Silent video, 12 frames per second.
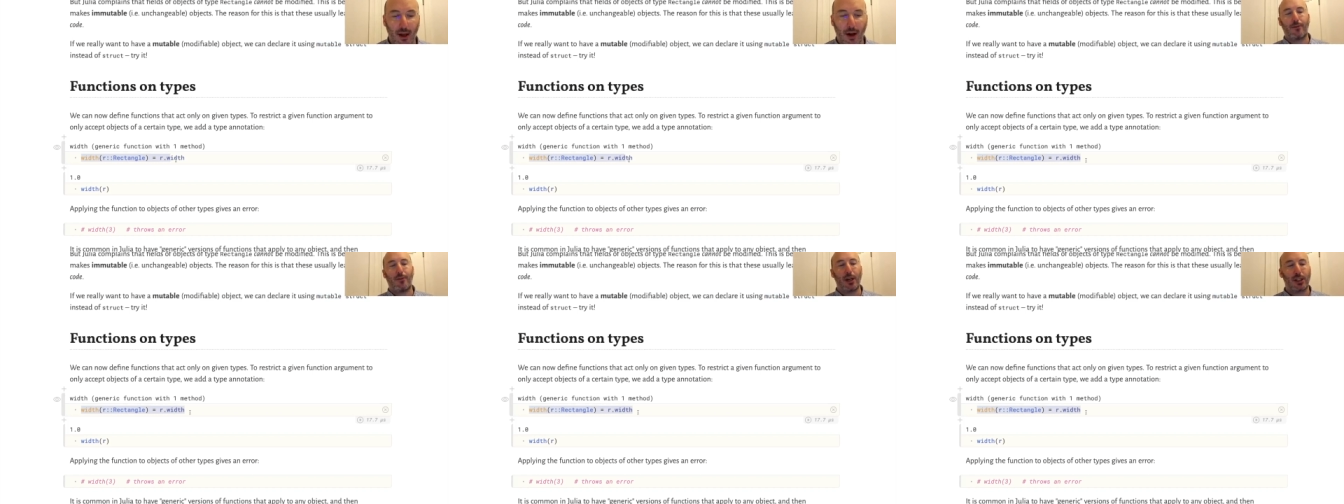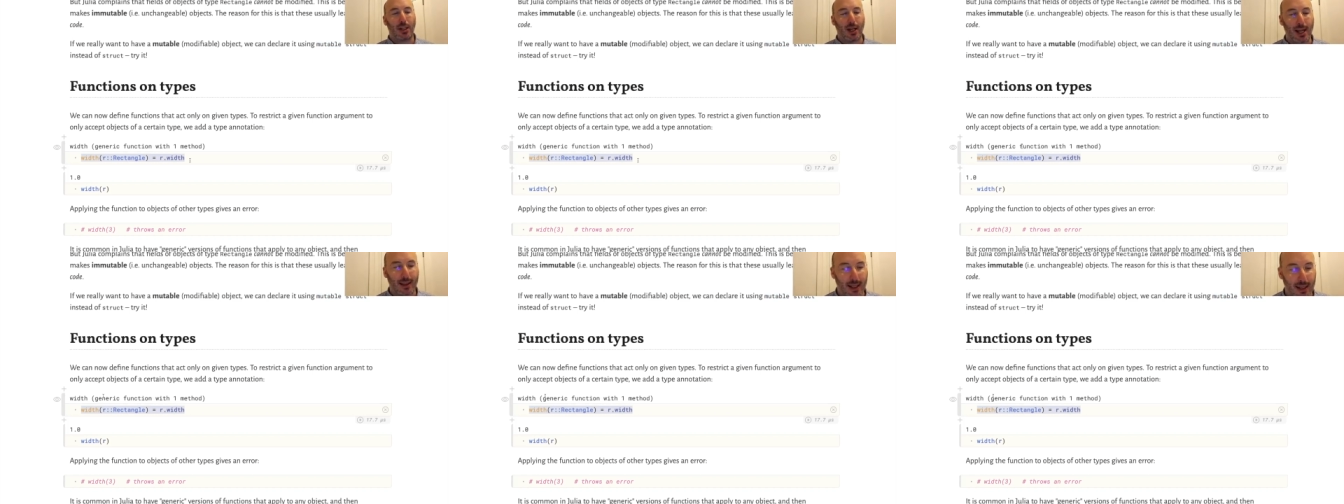a function
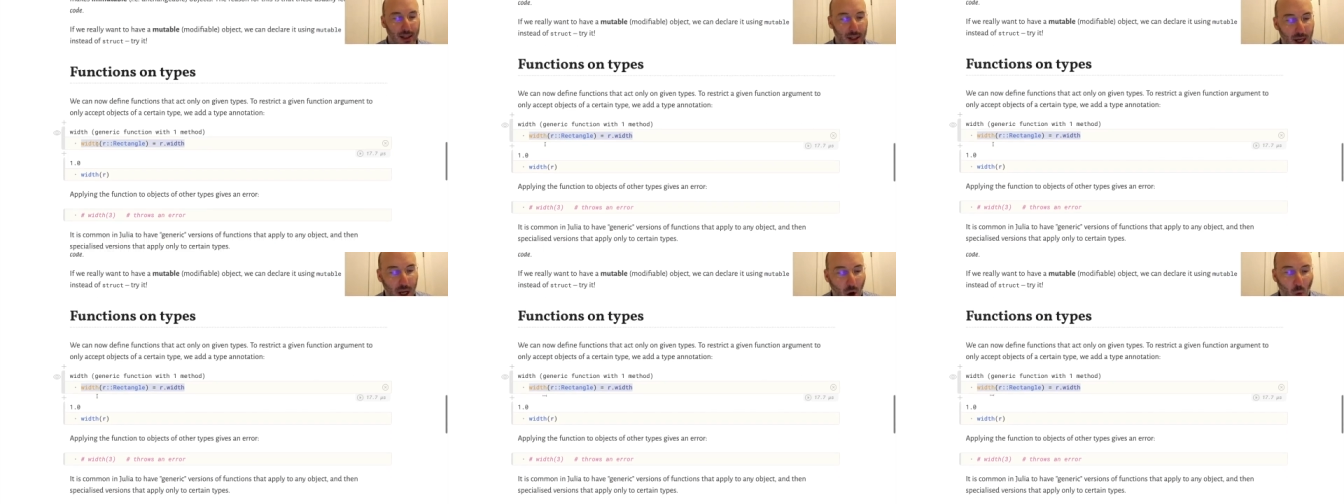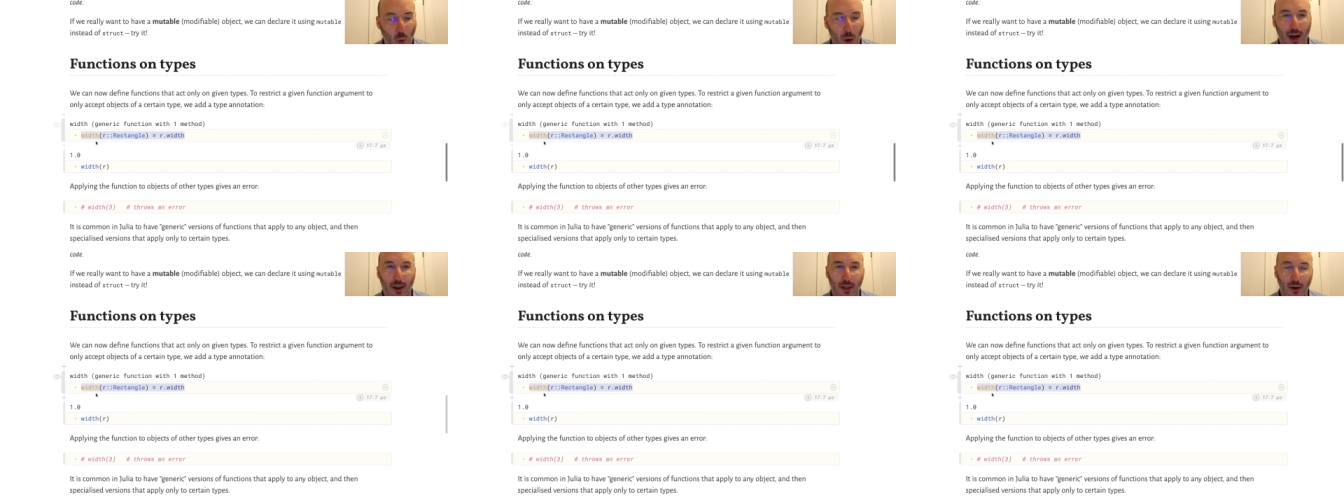like this,
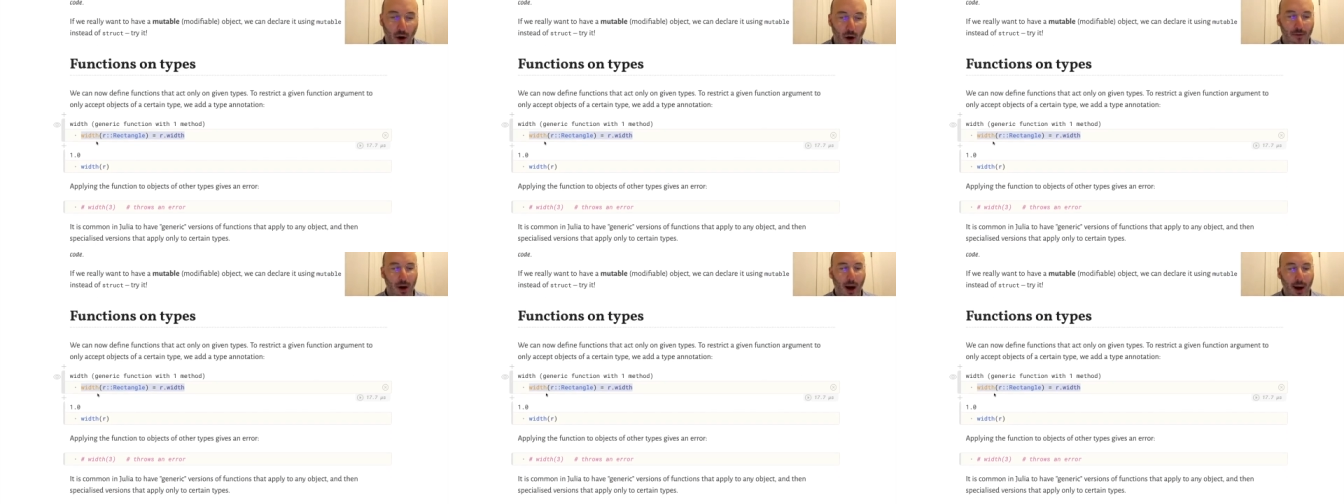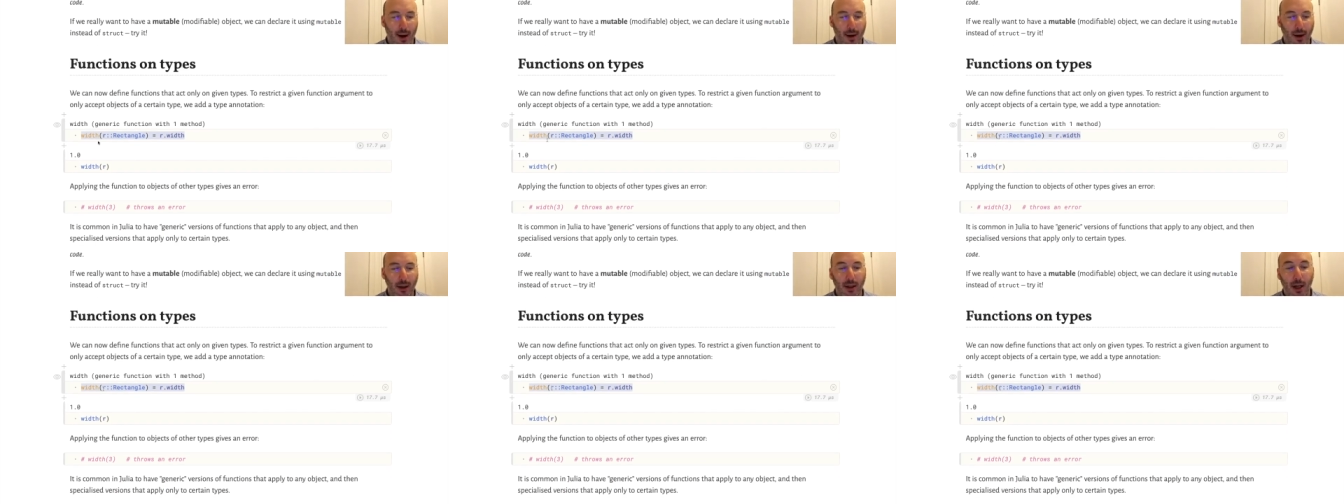width of
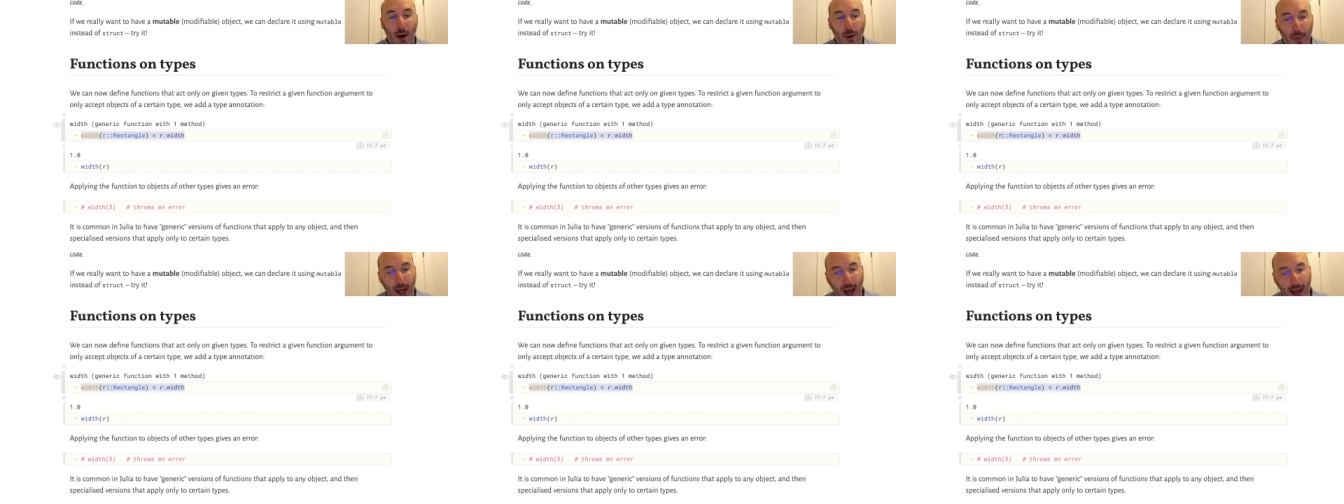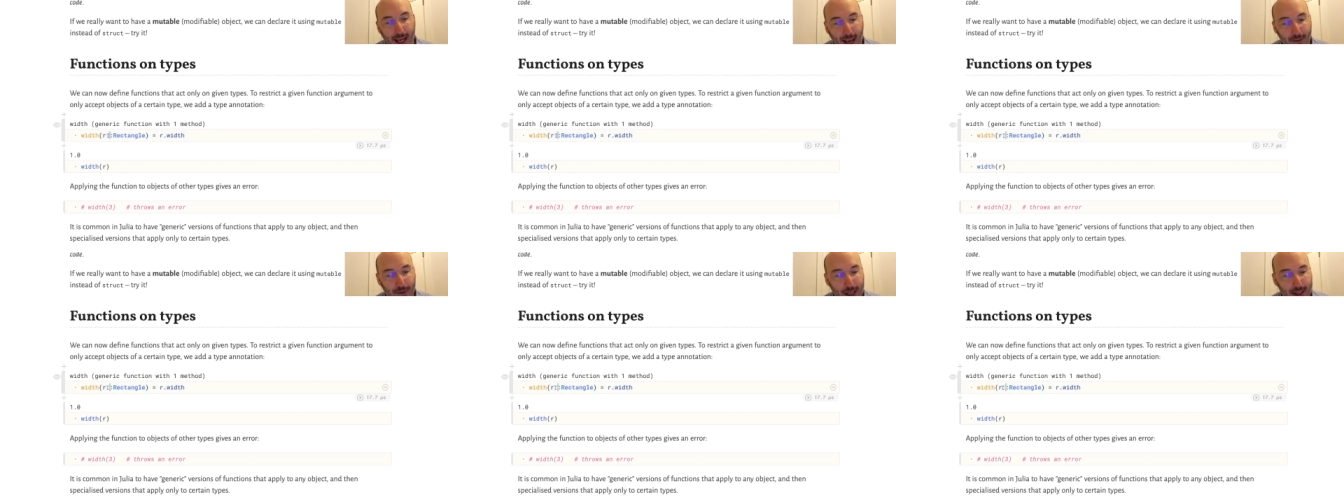r, but I
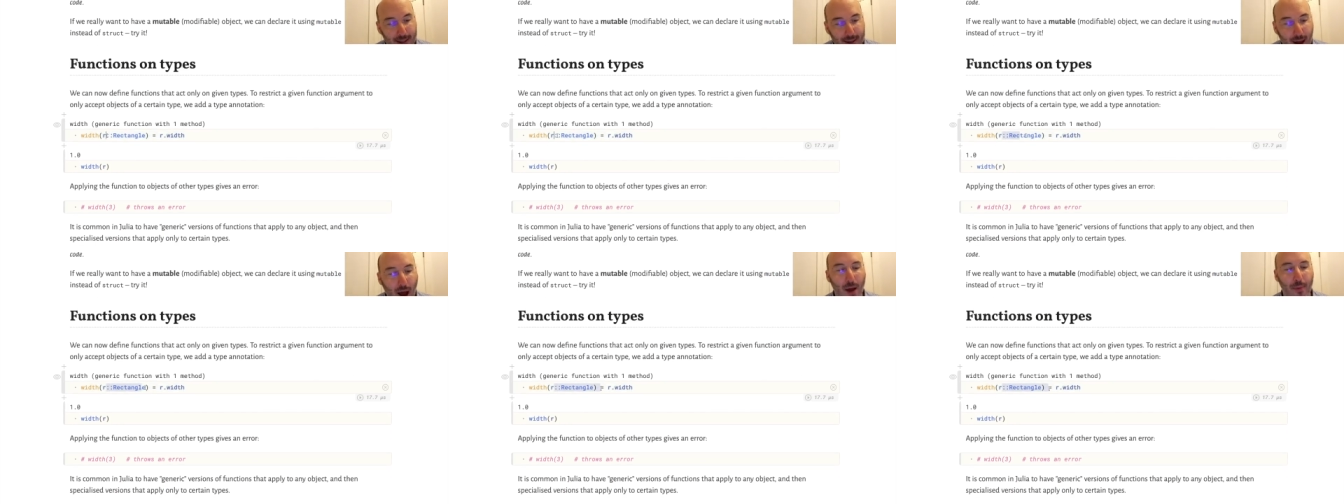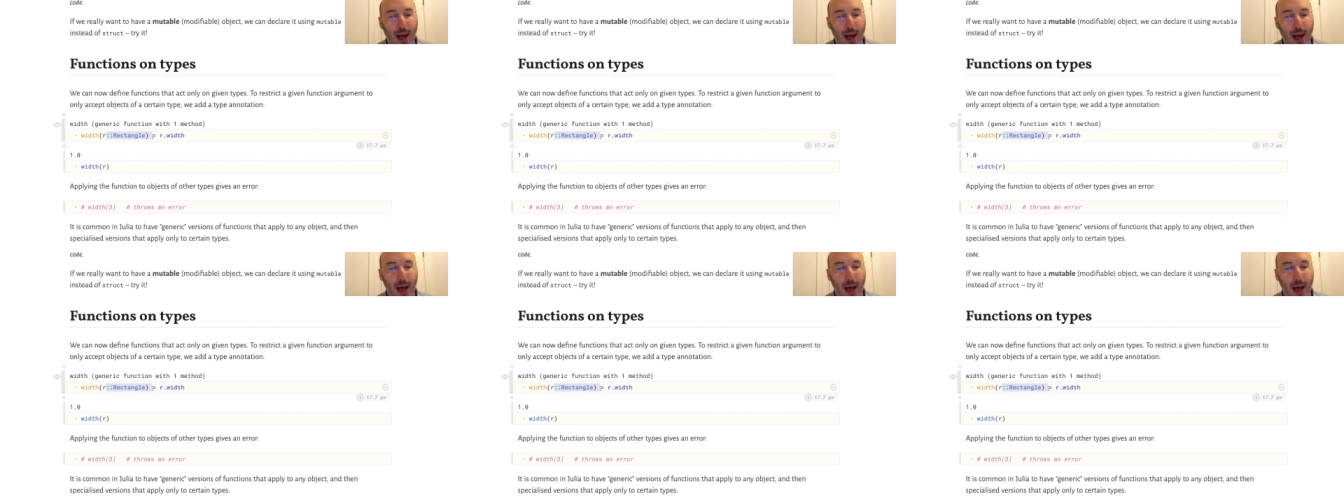give this type